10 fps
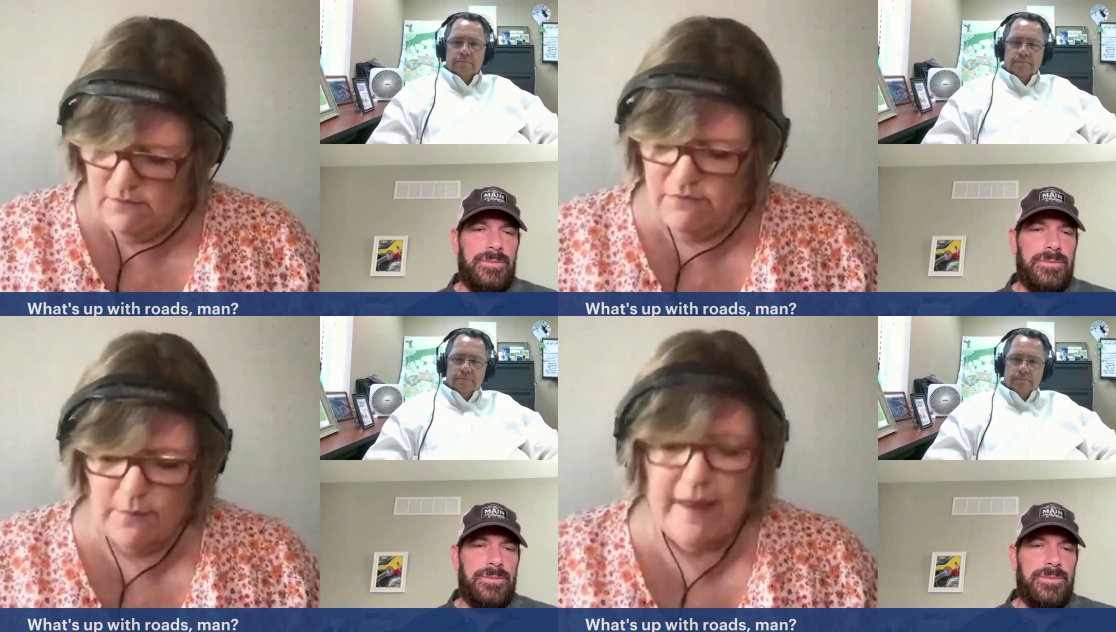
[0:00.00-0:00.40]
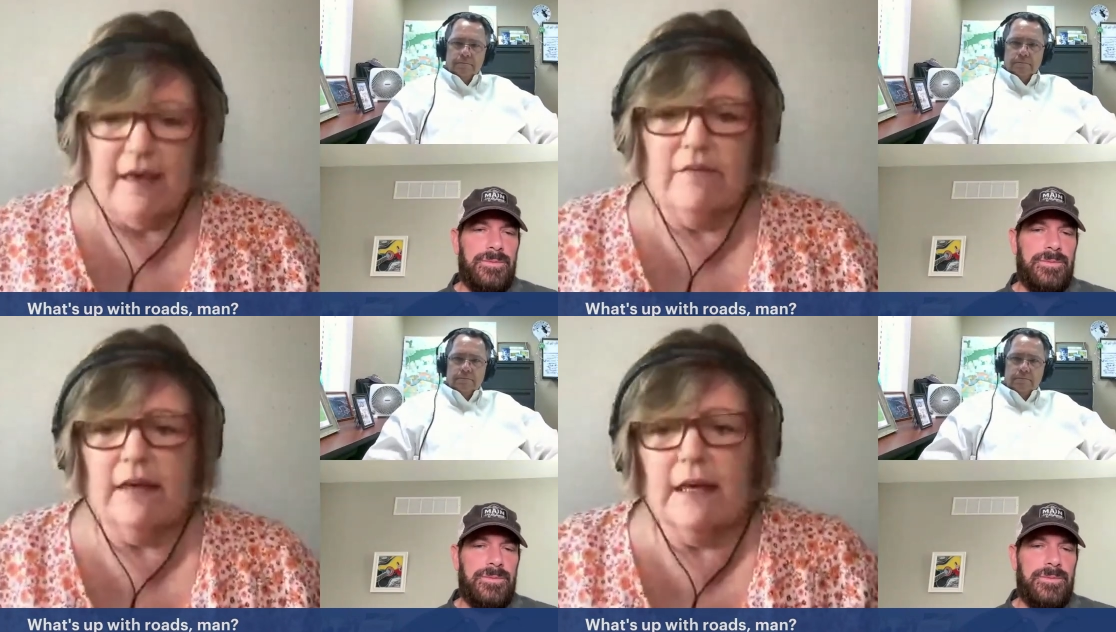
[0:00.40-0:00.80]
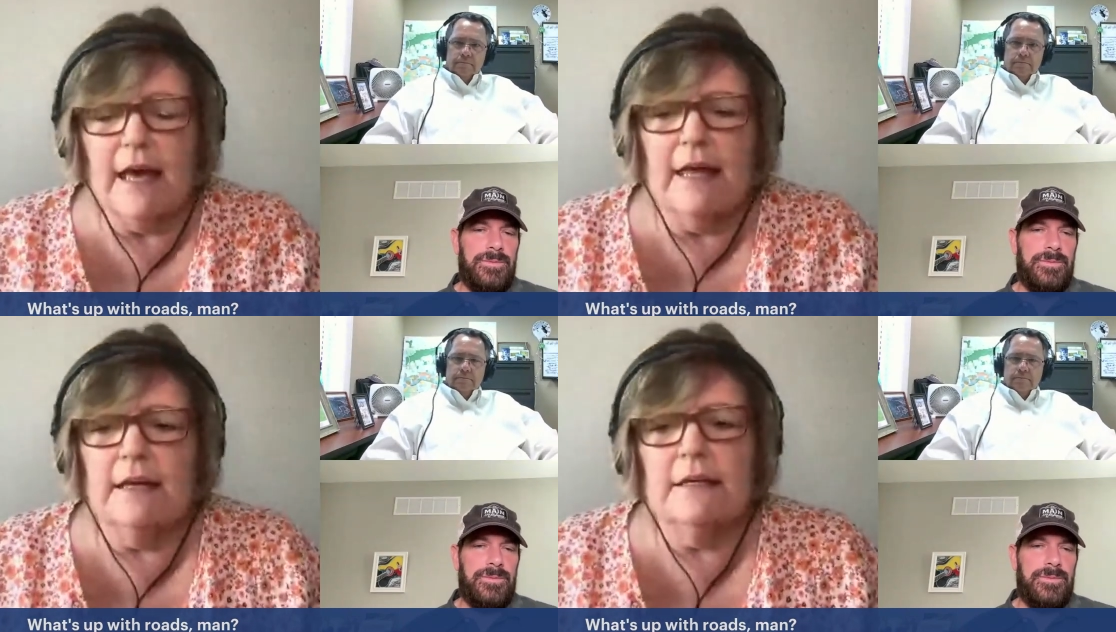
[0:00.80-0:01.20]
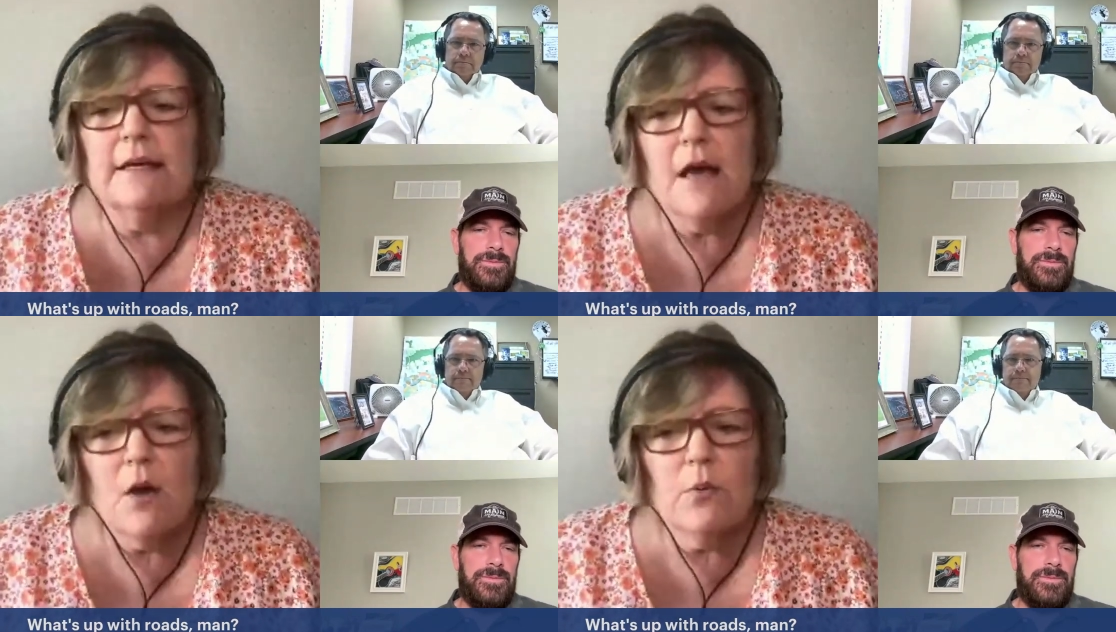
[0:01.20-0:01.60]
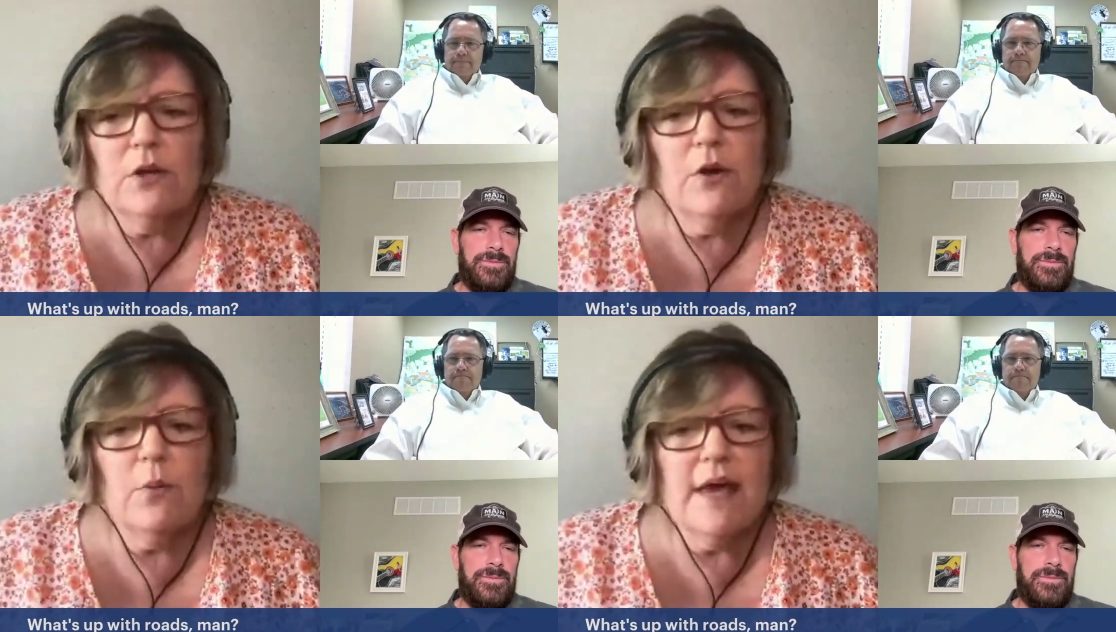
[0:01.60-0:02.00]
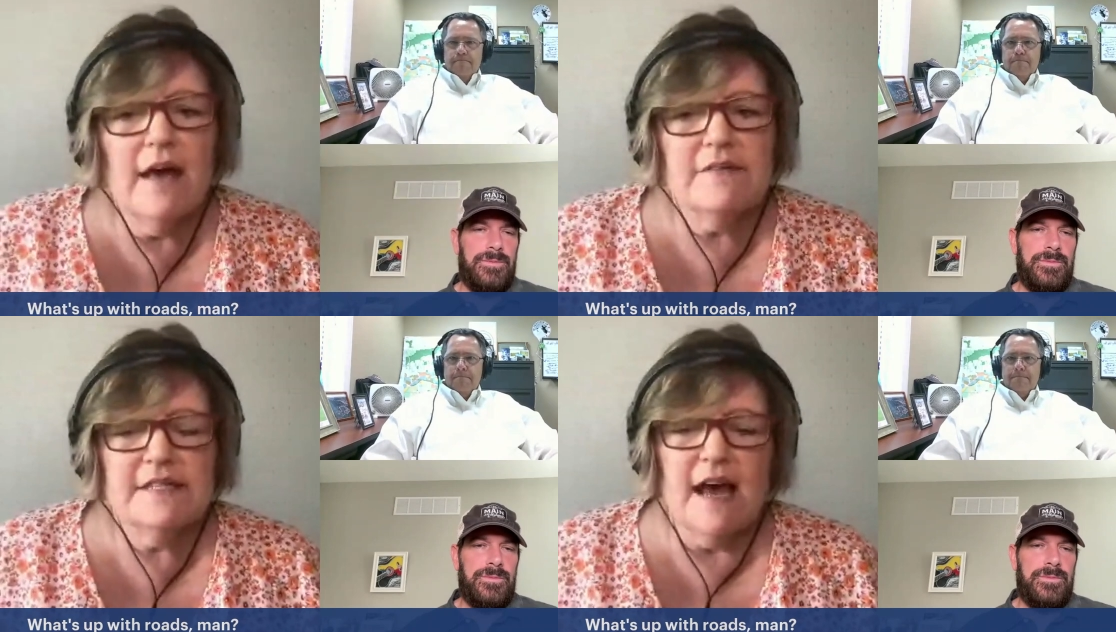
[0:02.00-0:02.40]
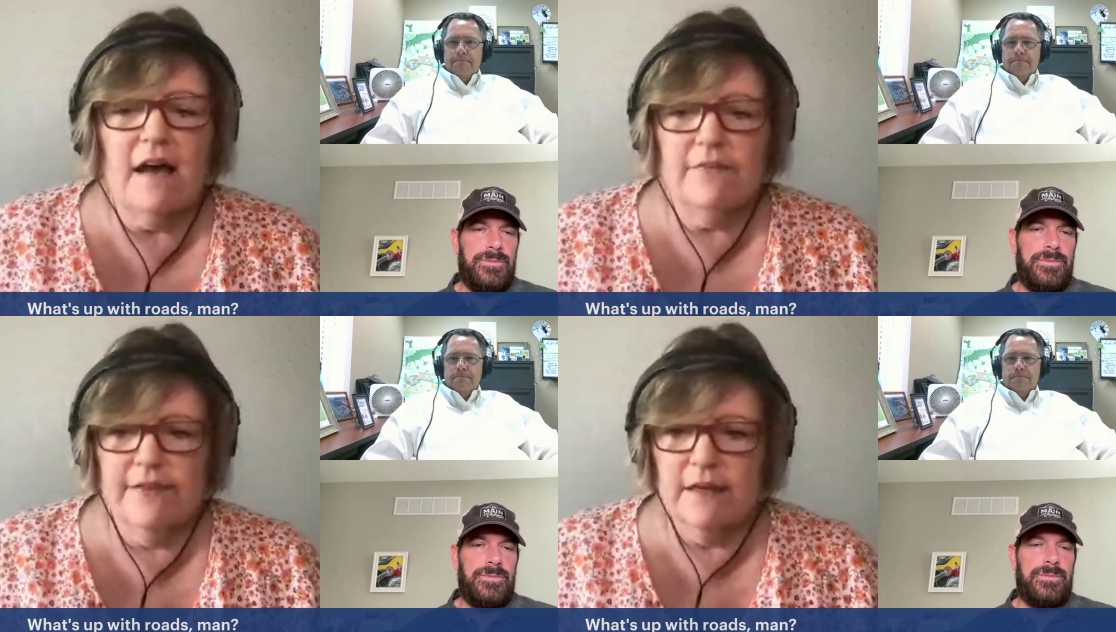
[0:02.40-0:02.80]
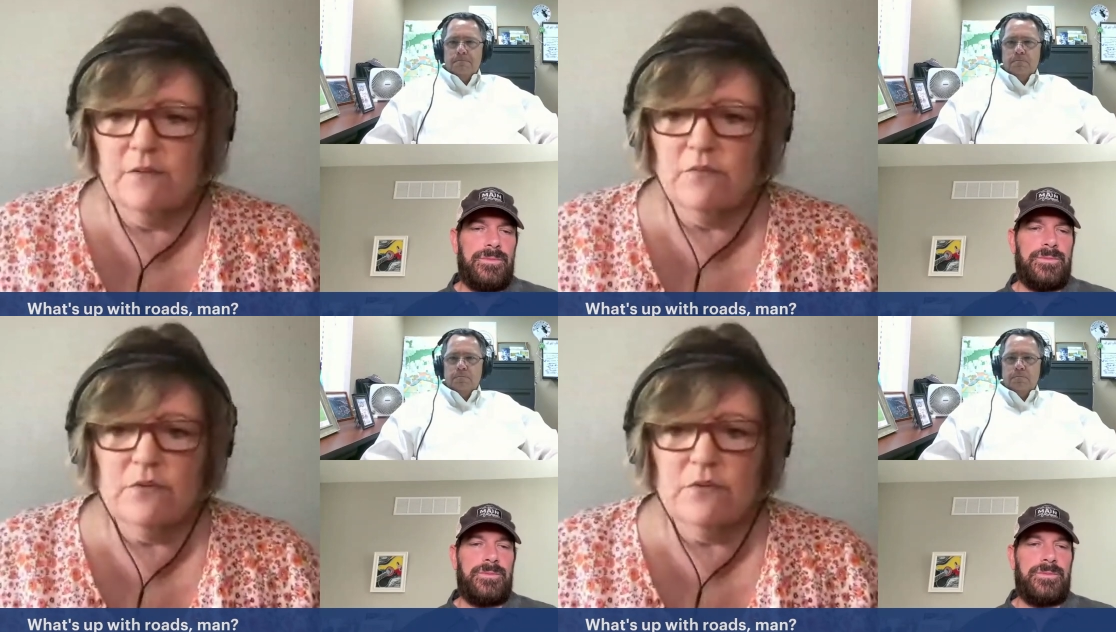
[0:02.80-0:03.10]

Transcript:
Speaker 1: for paving and you know we have staff that